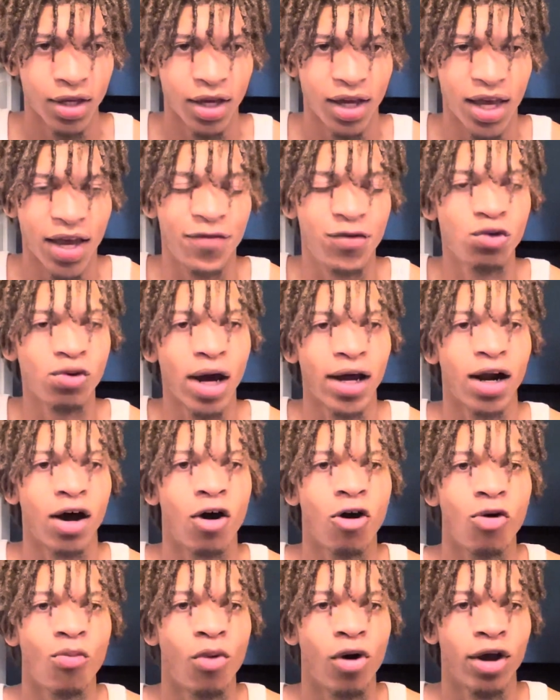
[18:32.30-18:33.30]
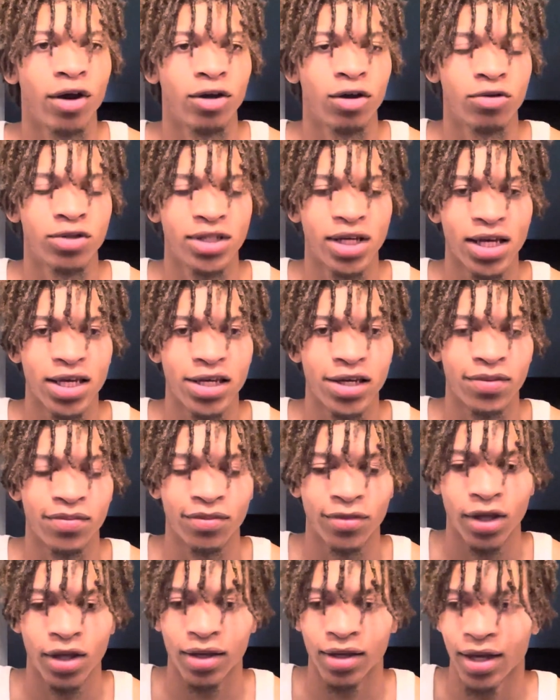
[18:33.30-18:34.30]
if you got a homeboy on your team
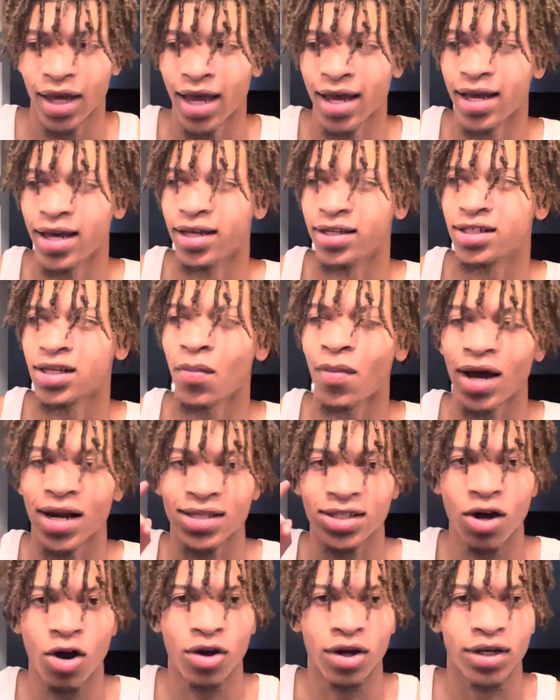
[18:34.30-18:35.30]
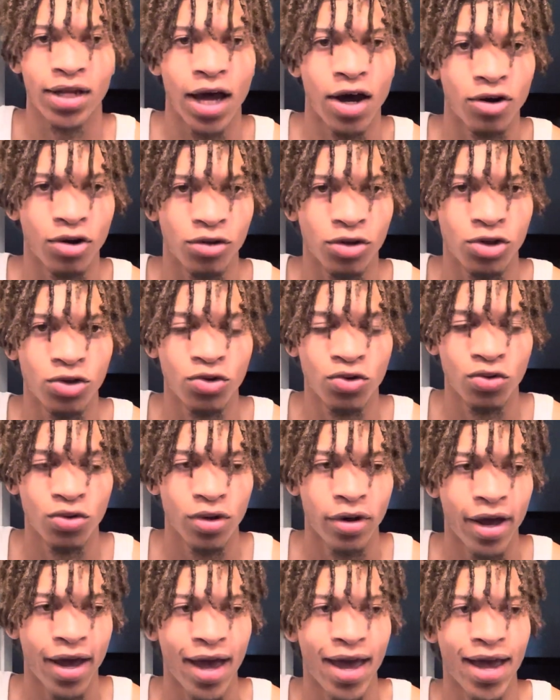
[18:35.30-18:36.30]
and somebody talking down on you
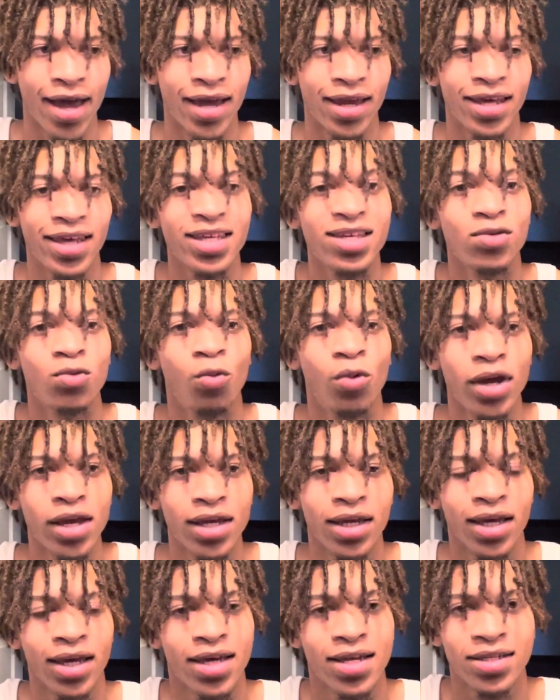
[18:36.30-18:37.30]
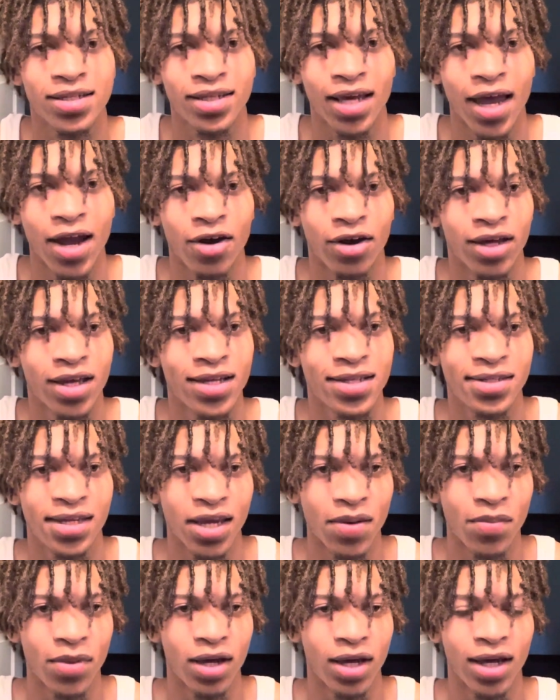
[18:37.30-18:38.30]
and he weak and he scared and he
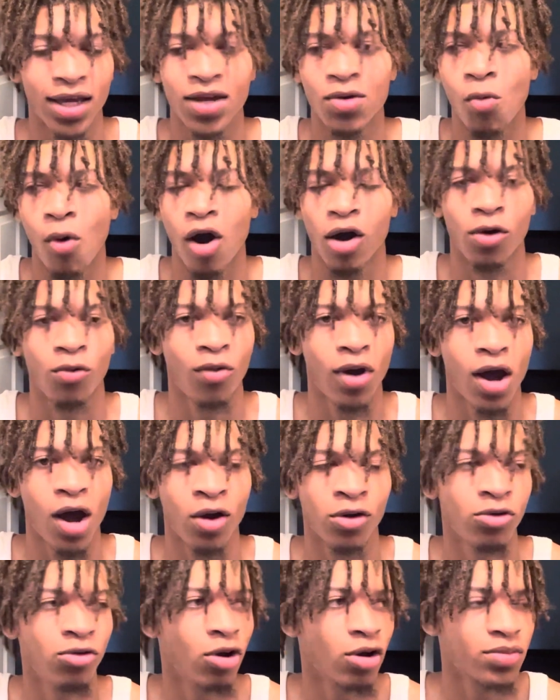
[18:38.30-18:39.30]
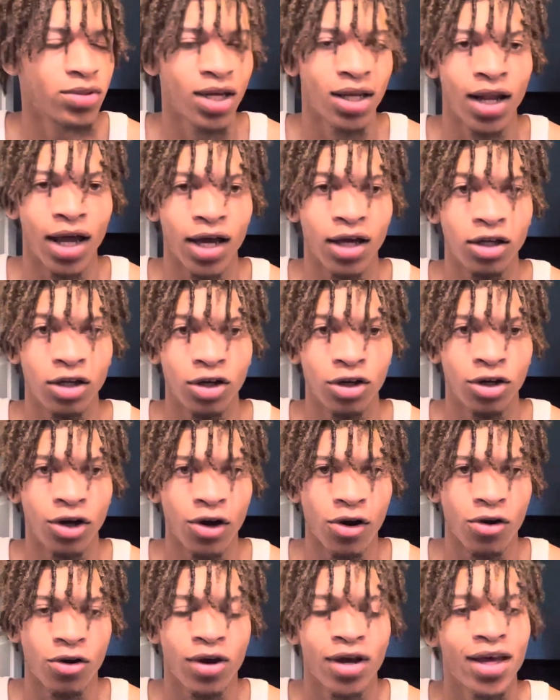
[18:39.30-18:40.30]
timid and he walk around, you know what I'm saying, like a little
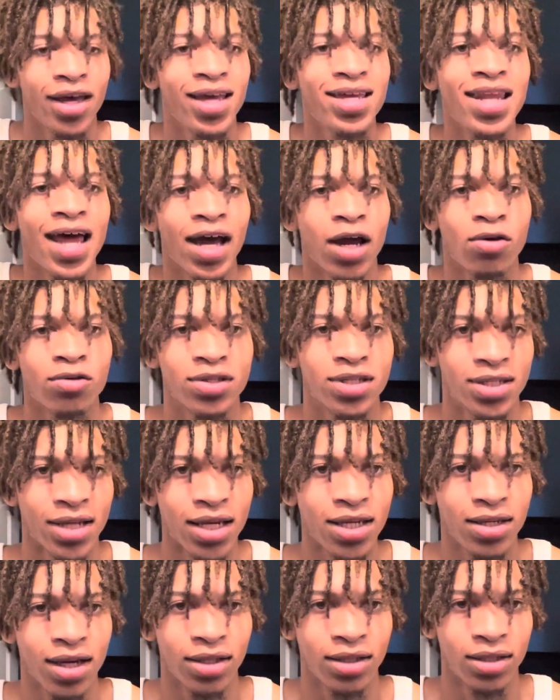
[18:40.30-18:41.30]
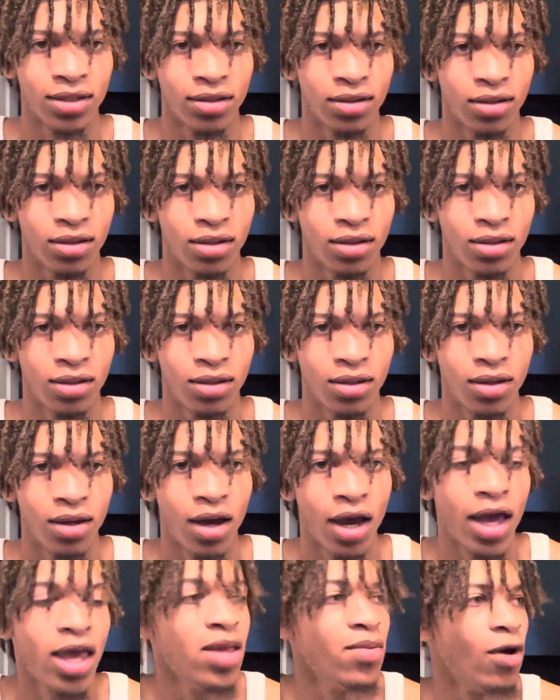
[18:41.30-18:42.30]
girl, he not gonna say nothing.
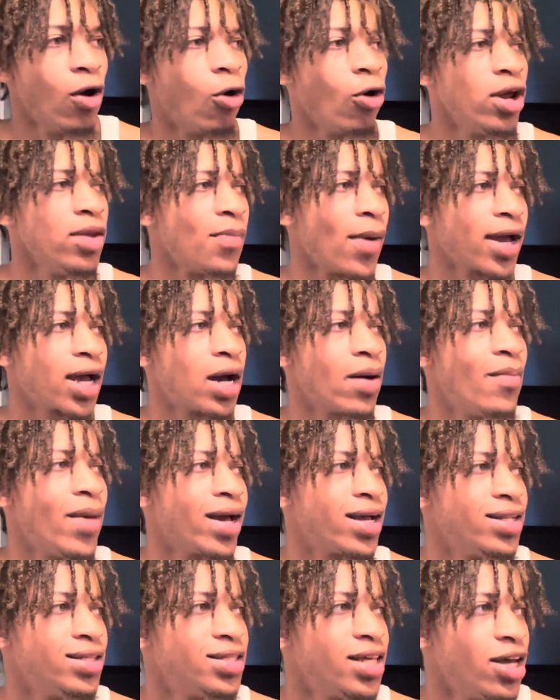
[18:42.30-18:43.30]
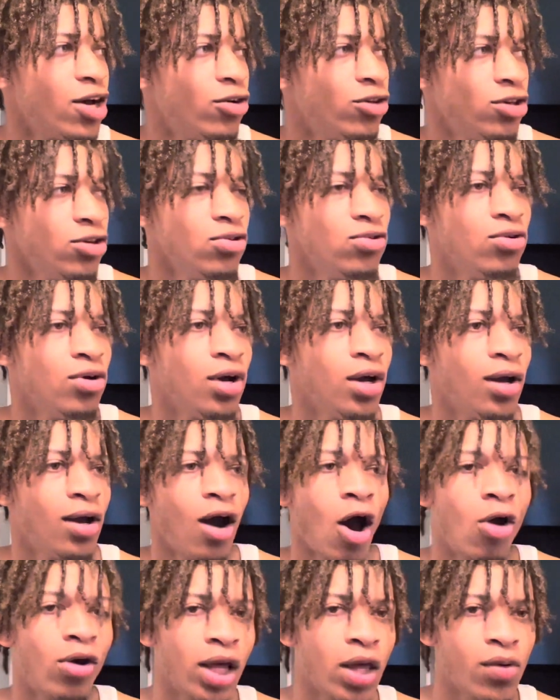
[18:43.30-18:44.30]
He might come back and tell you,
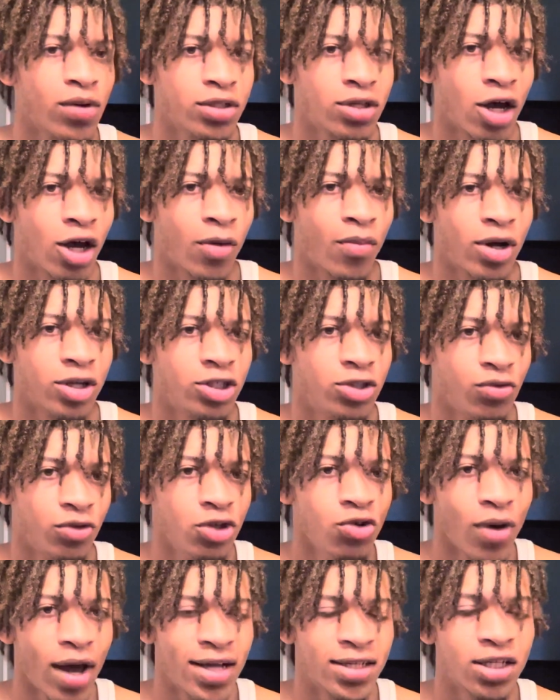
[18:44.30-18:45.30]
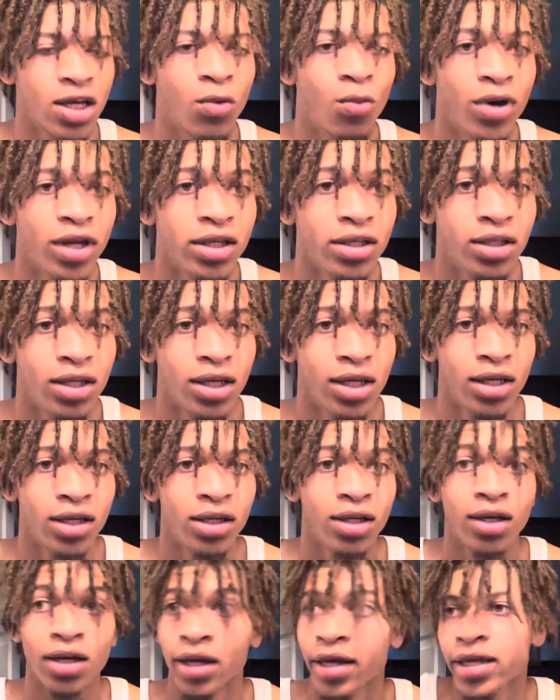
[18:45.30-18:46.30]
oh, they was talking about you, and you ask him what he did,
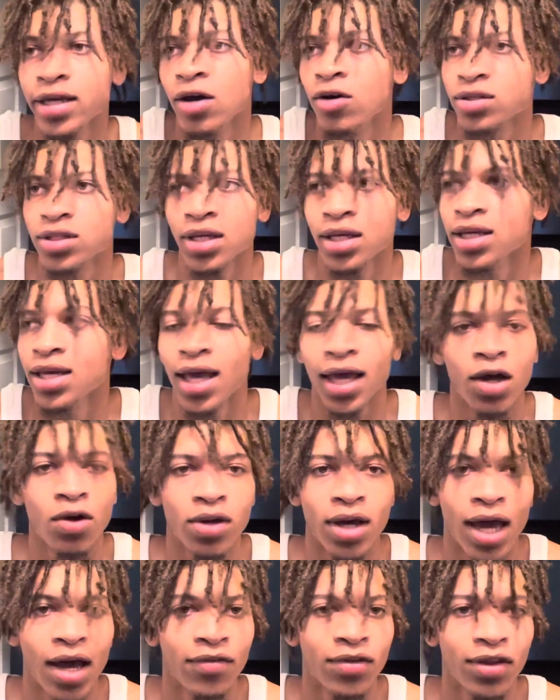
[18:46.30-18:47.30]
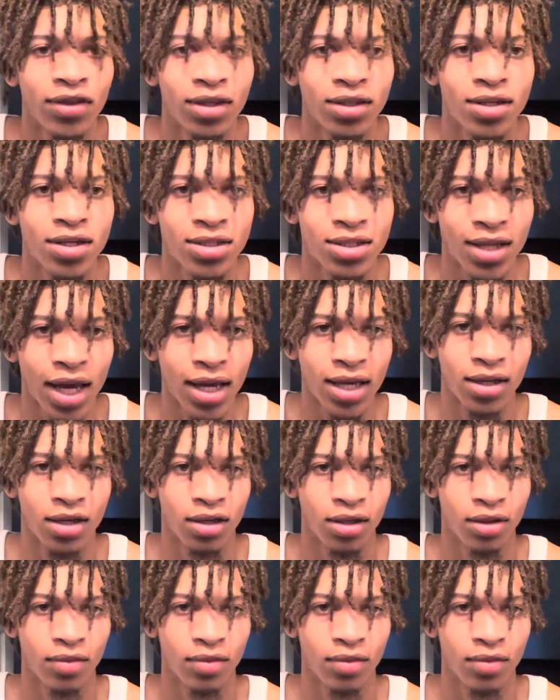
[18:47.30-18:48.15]
he ain't gonna have nothing to say.